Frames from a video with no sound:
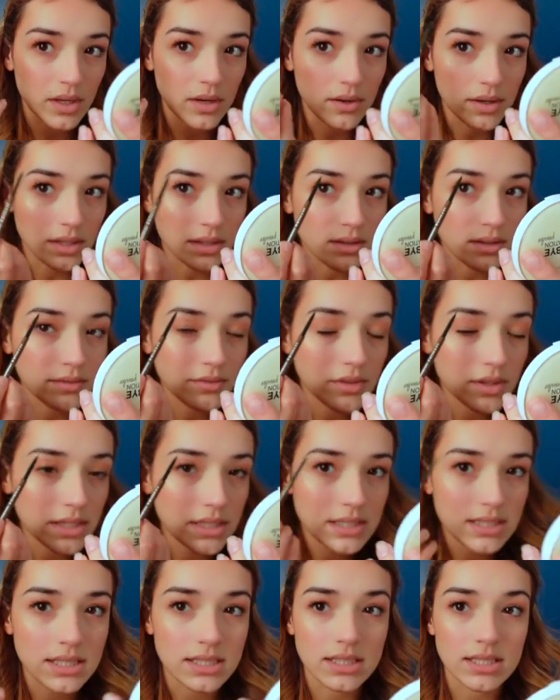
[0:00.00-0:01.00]
Well, I don't know if you
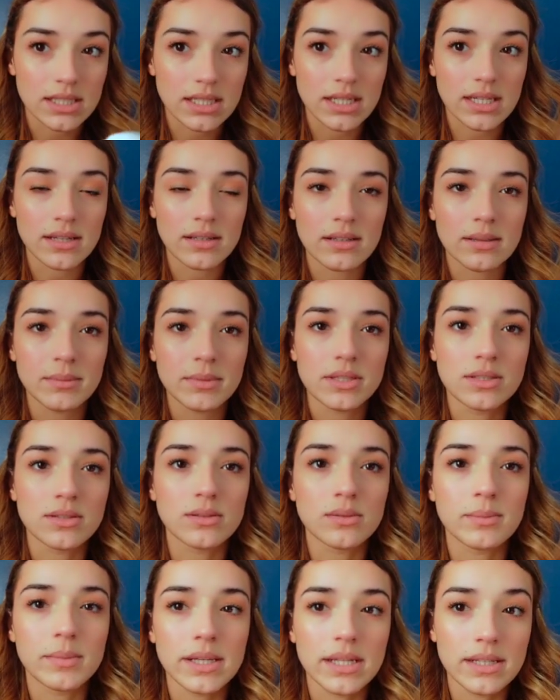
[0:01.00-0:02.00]
guys can see. Let me
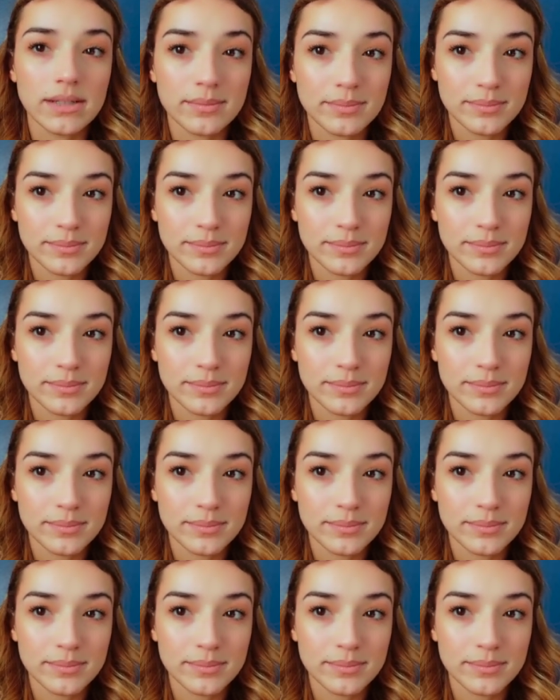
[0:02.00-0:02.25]
zoom in.